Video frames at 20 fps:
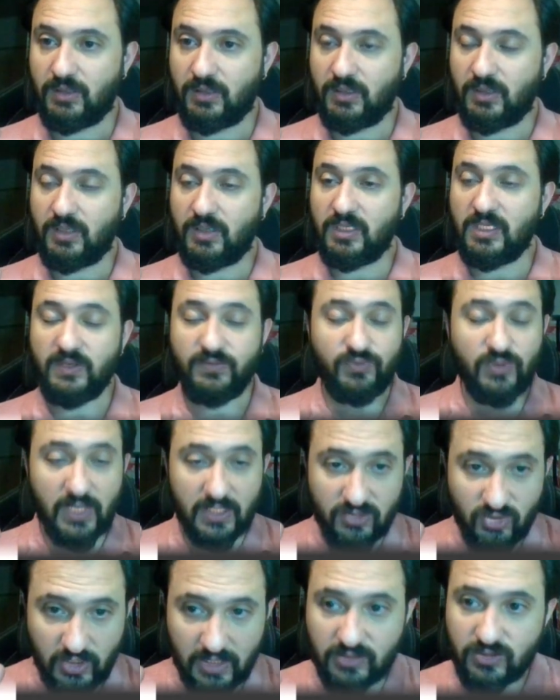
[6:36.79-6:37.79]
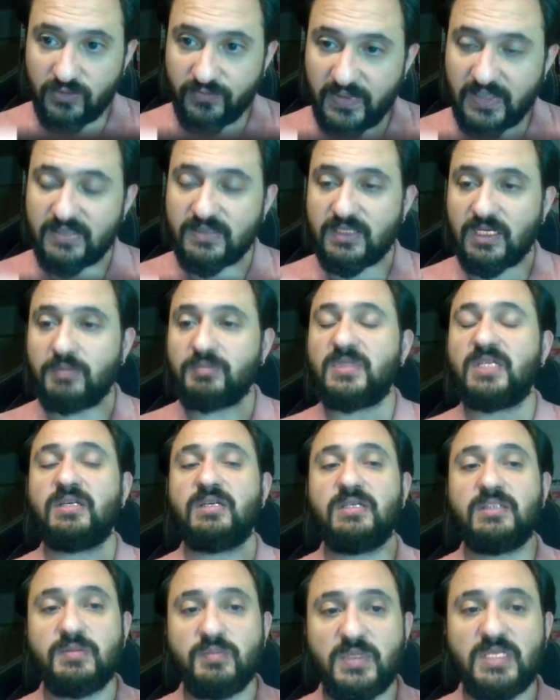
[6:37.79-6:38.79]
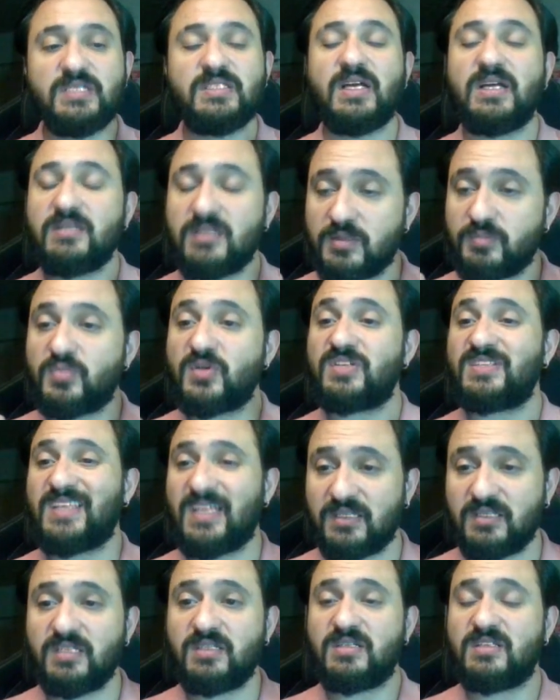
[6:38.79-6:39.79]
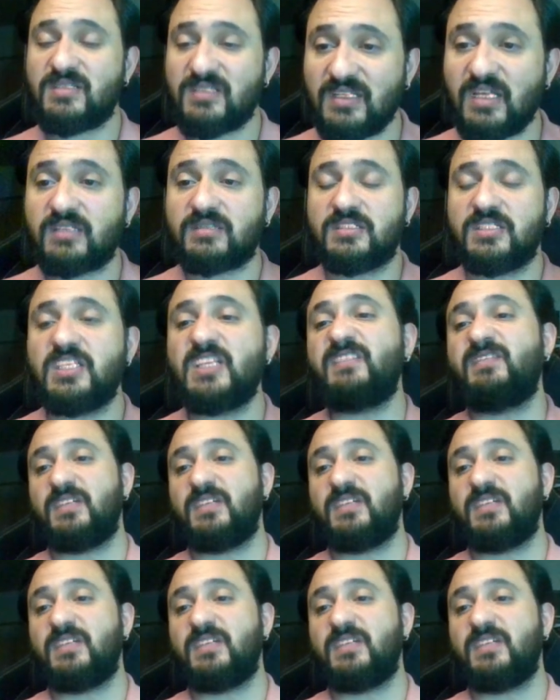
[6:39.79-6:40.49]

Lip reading: If you are trying to find something, it means 100% it is not given.